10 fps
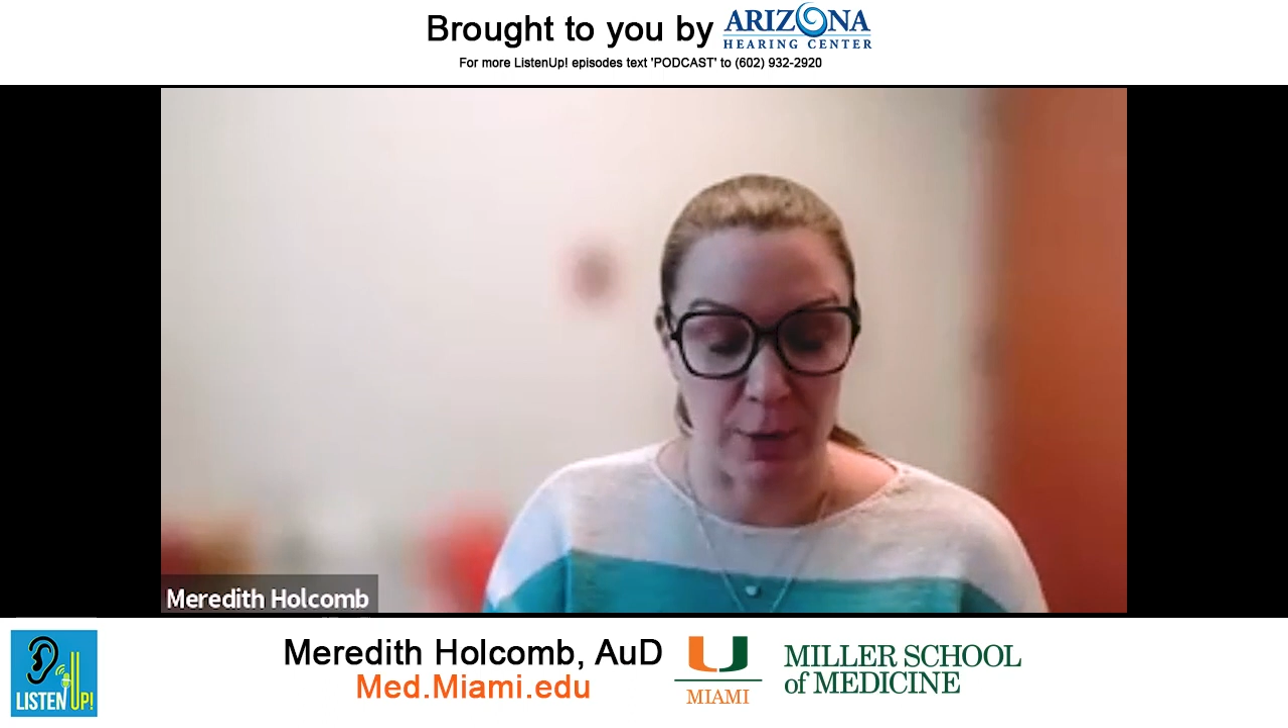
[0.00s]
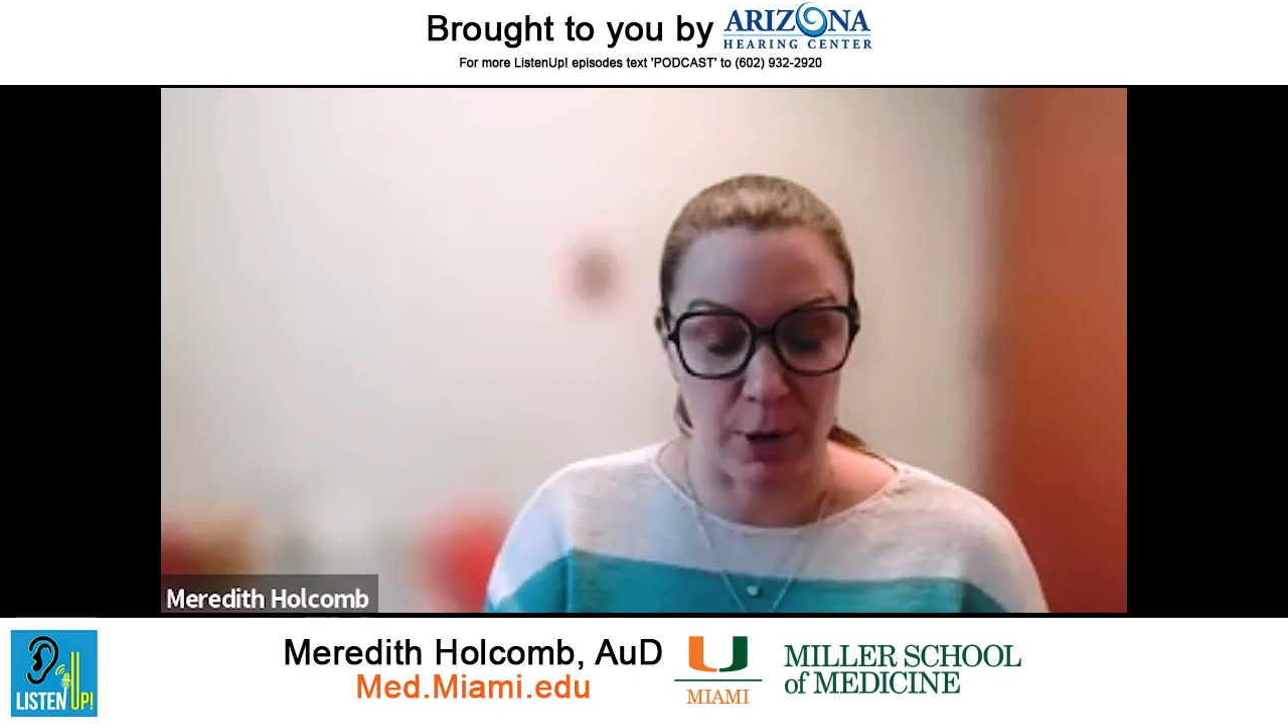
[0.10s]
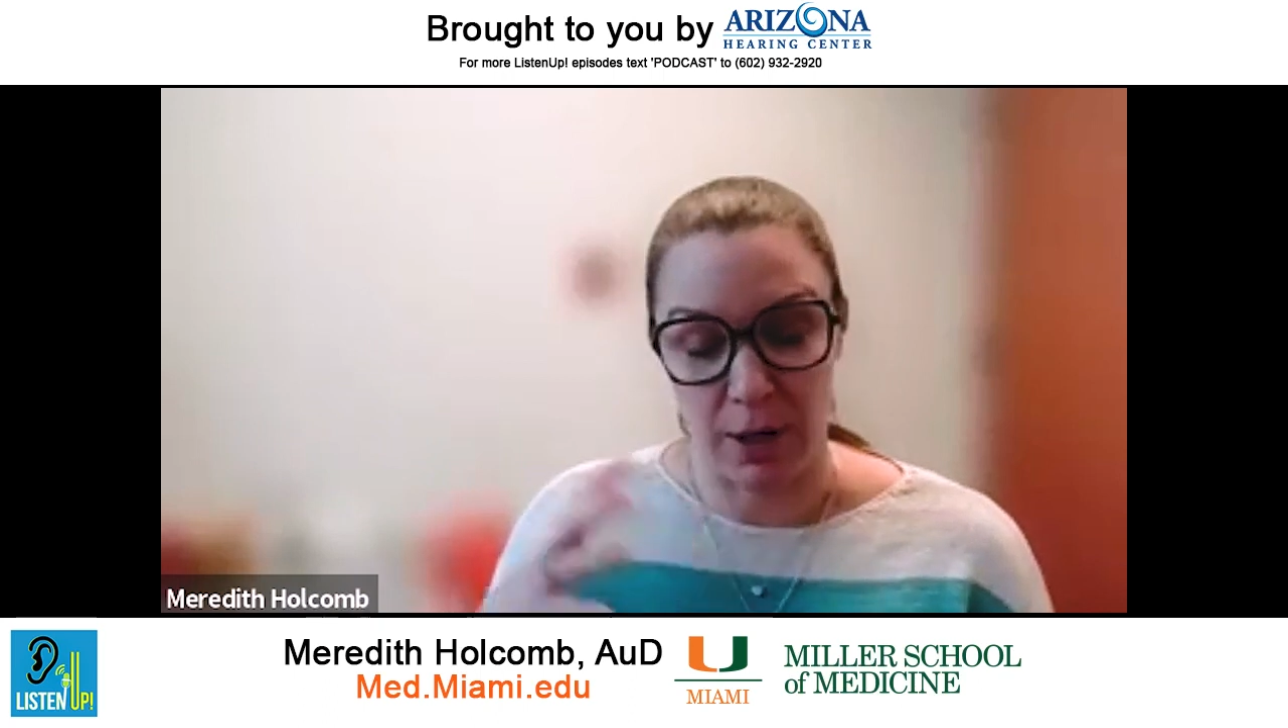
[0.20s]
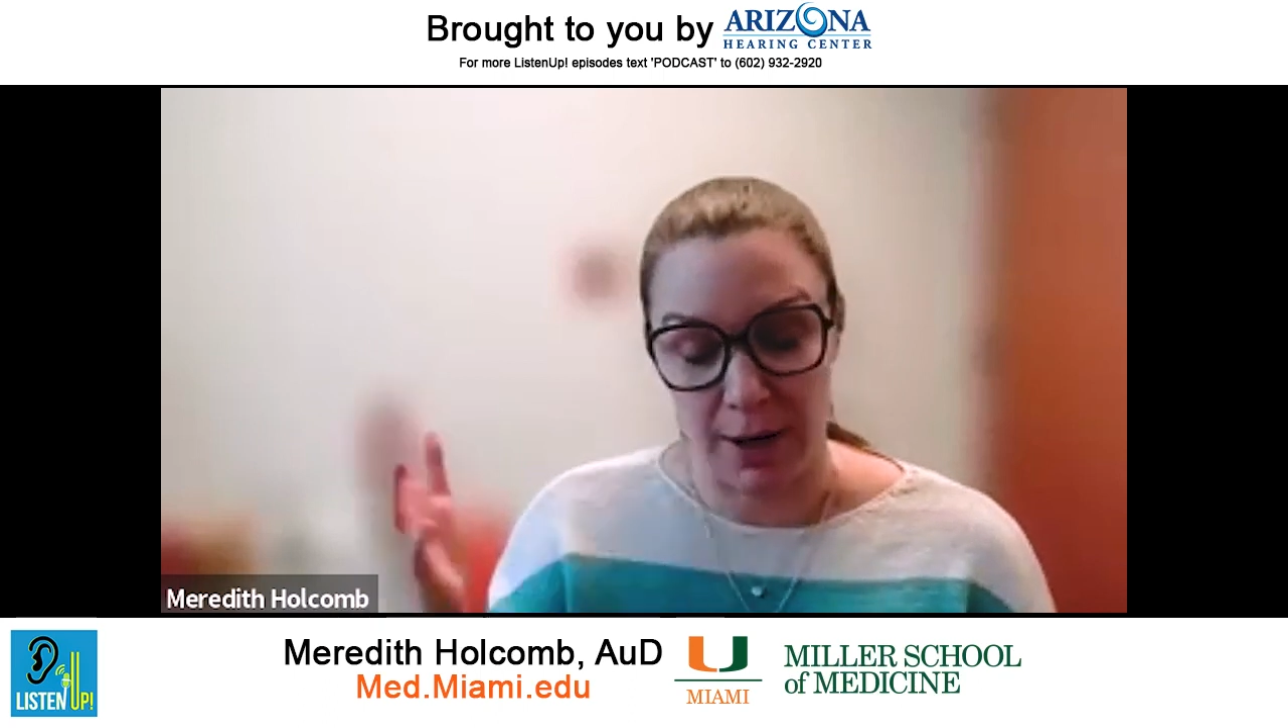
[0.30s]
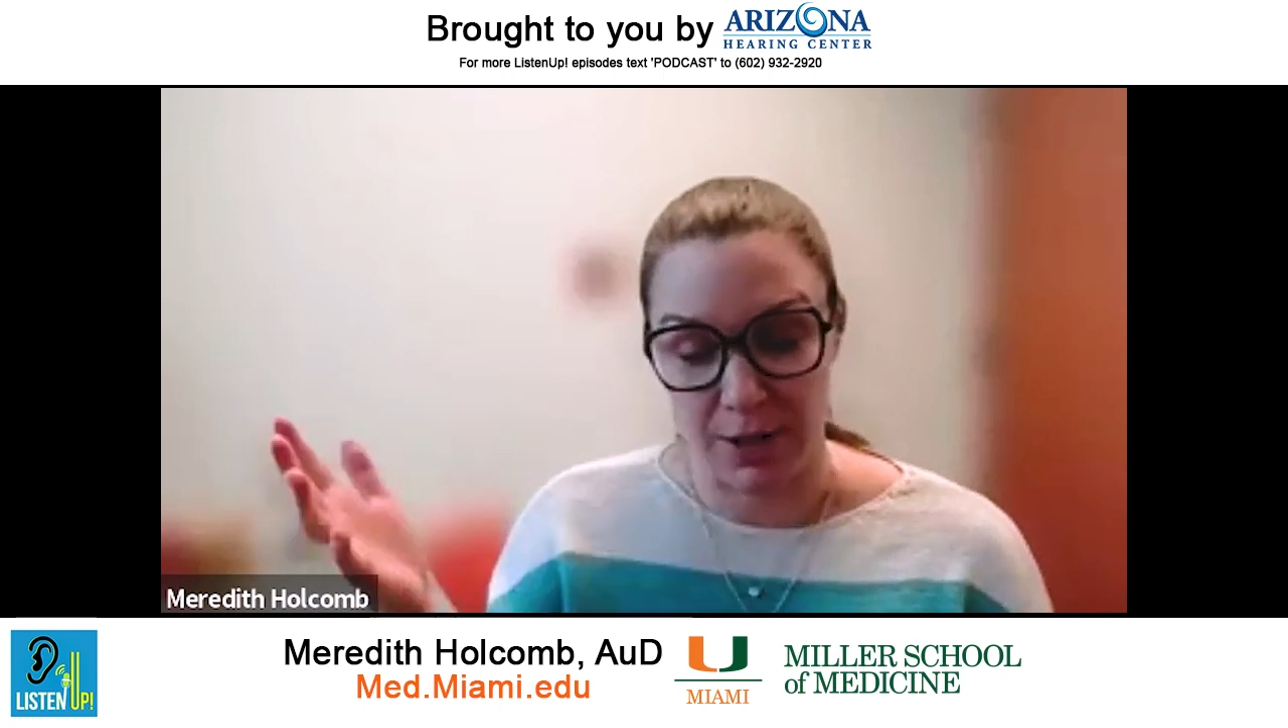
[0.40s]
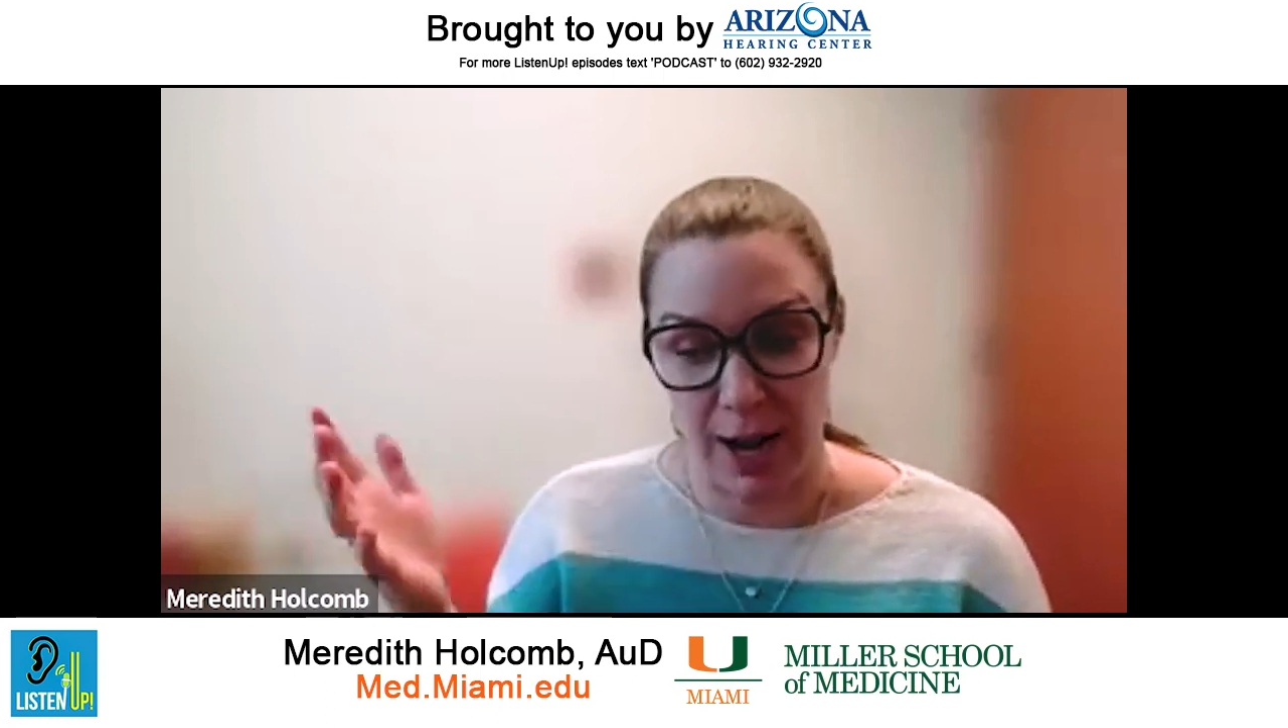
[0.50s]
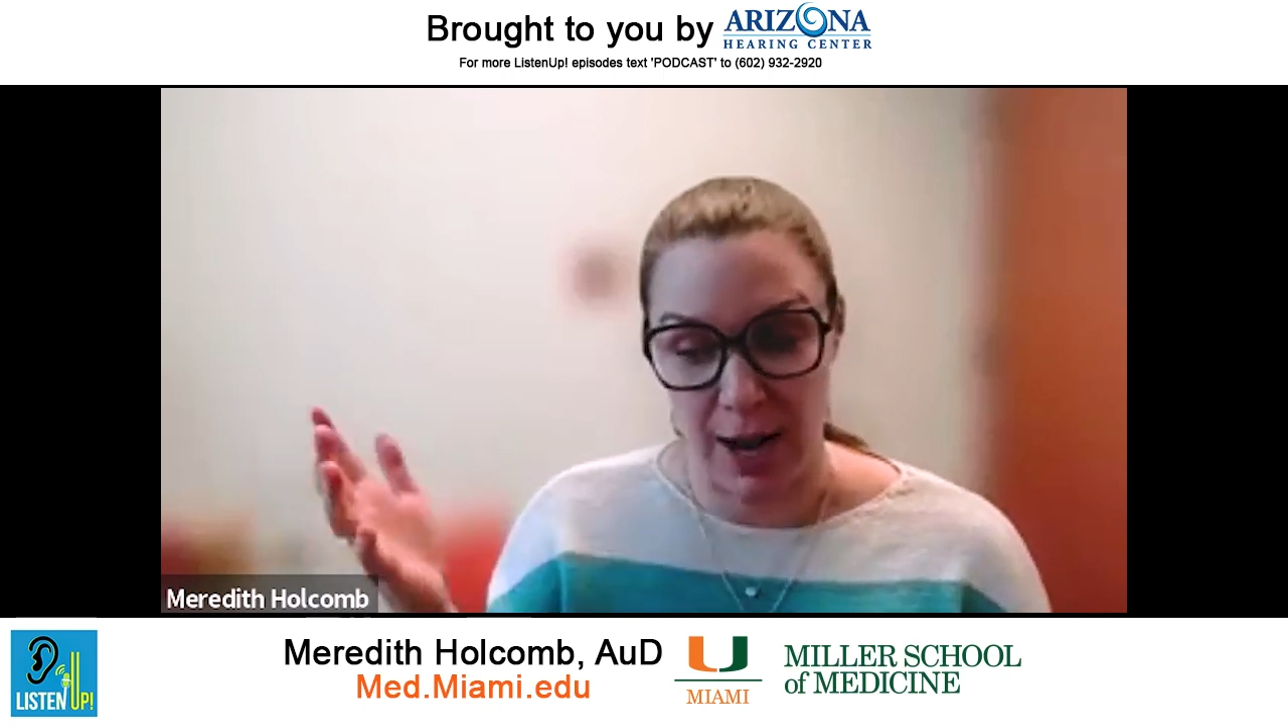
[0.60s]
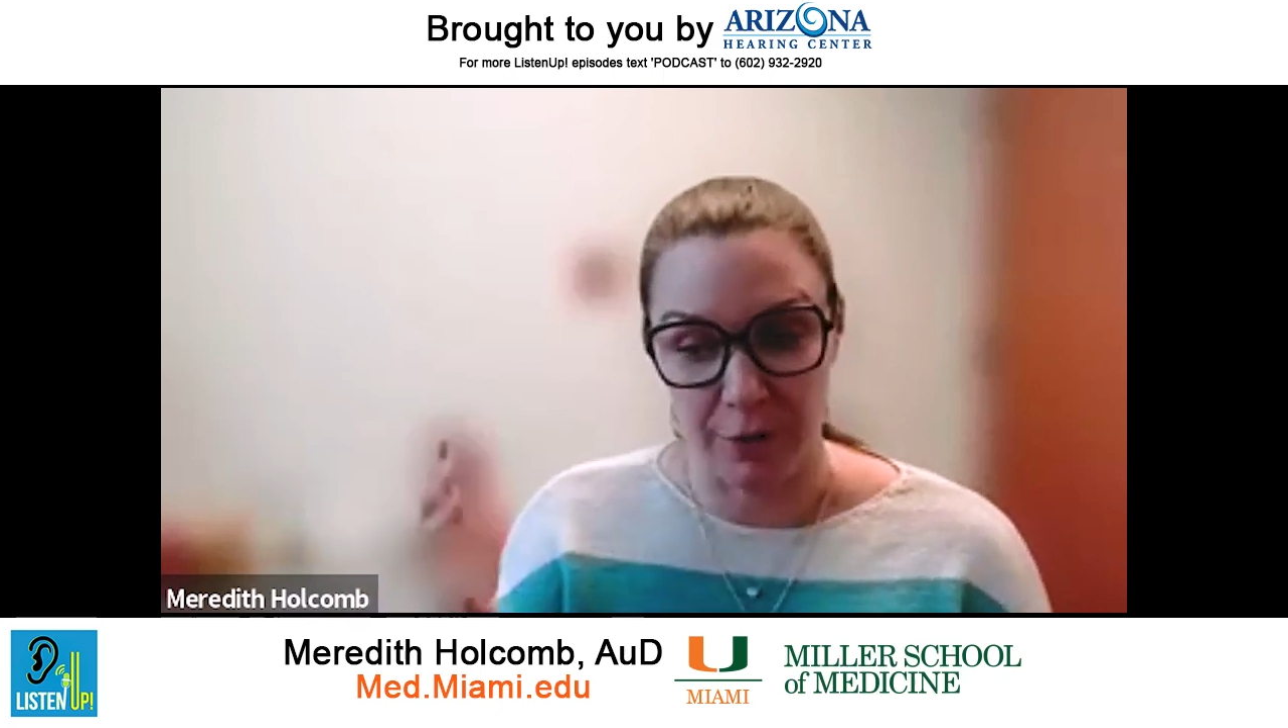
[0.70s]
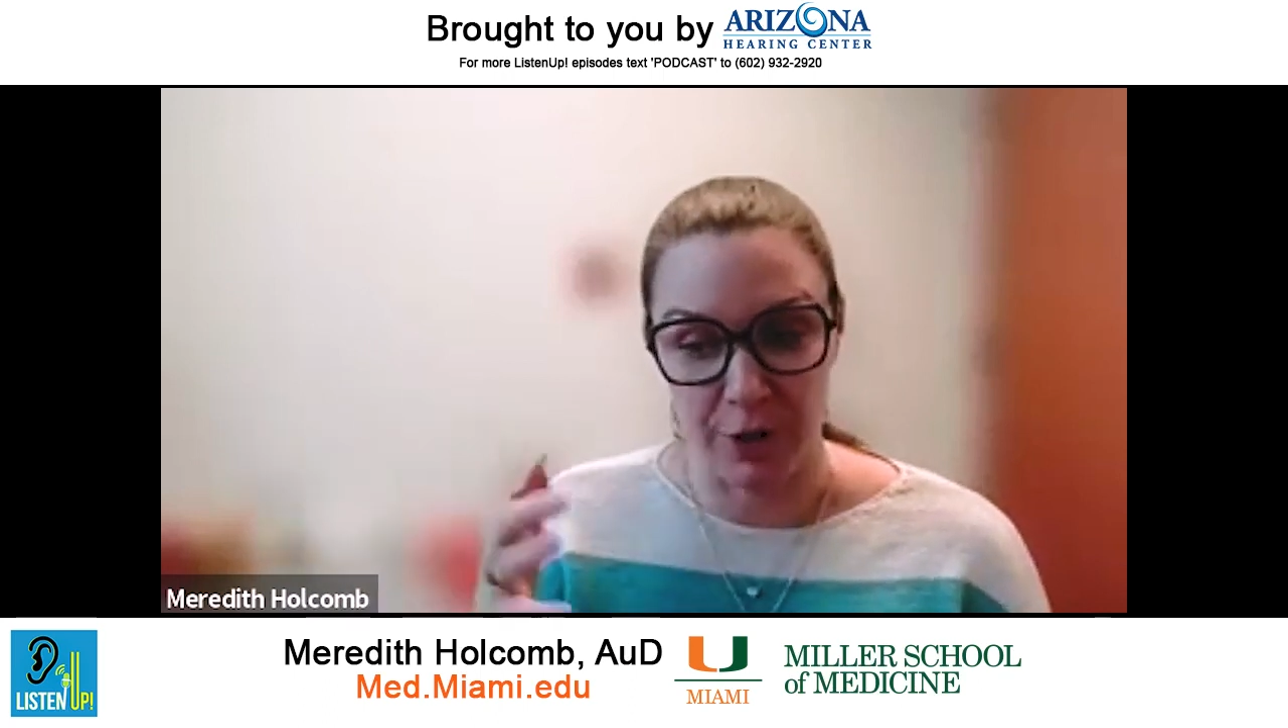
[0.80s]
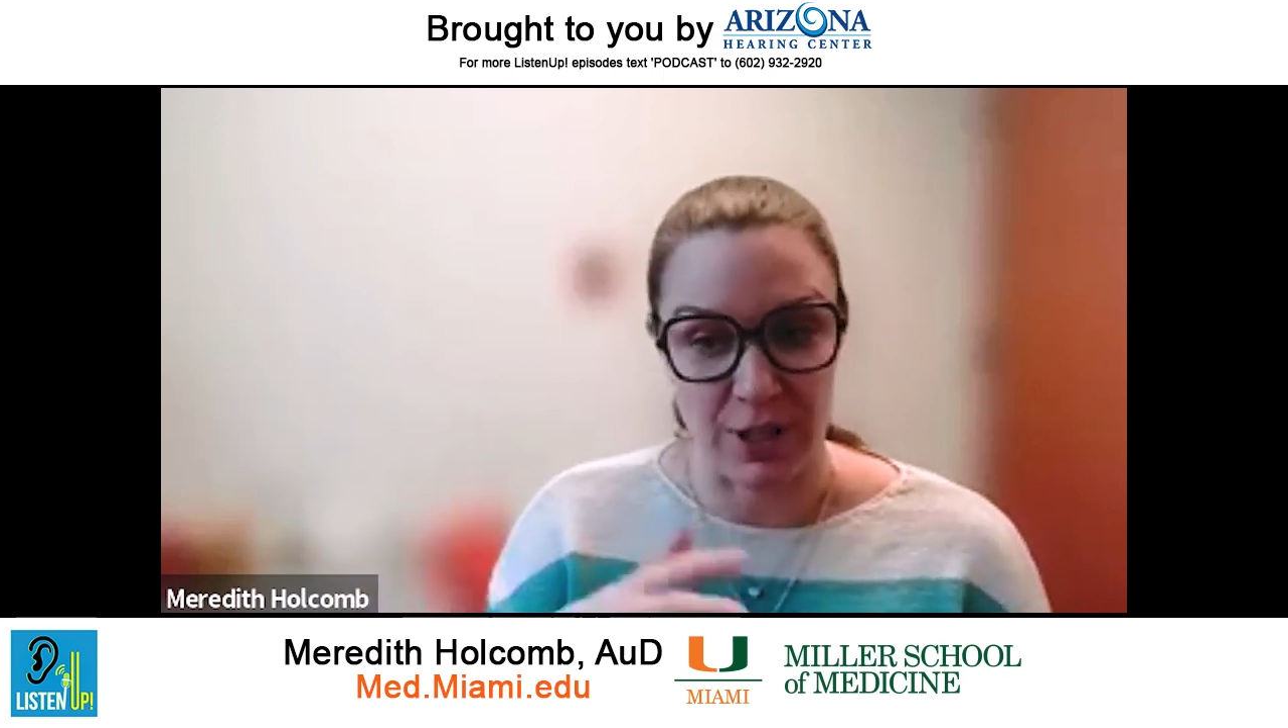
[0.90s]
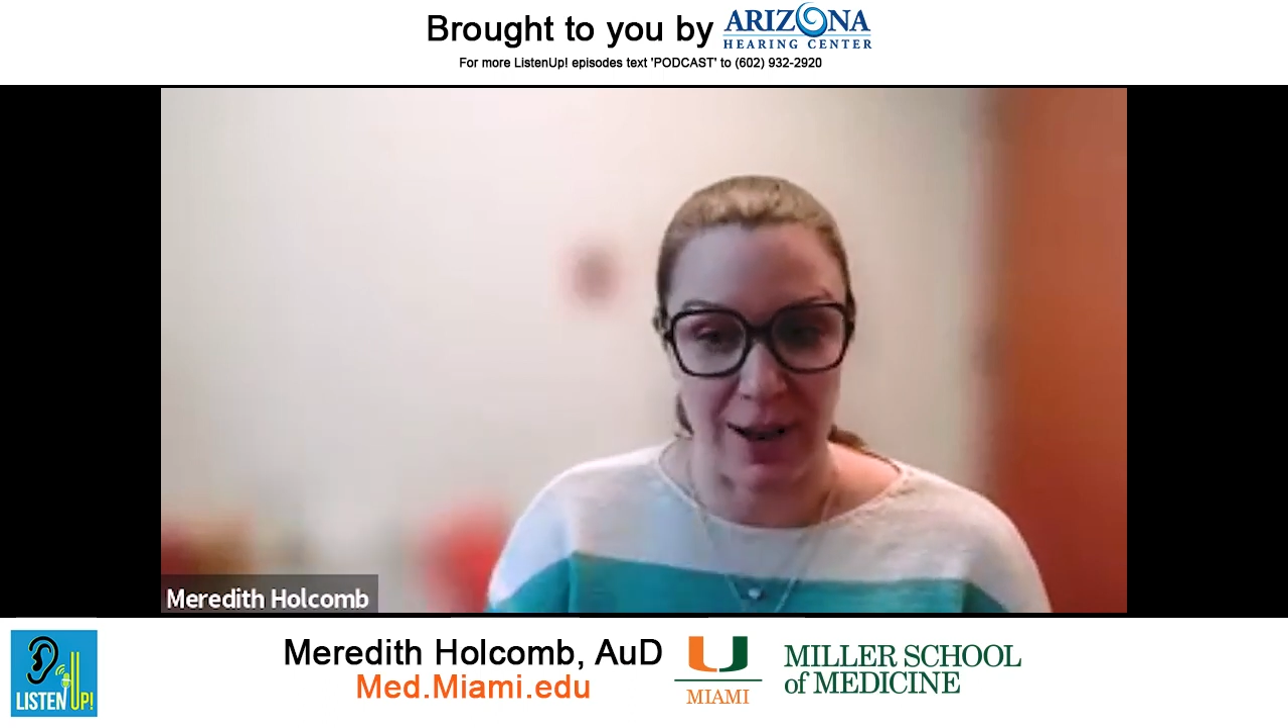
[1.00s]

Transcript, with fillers: or our staff reaches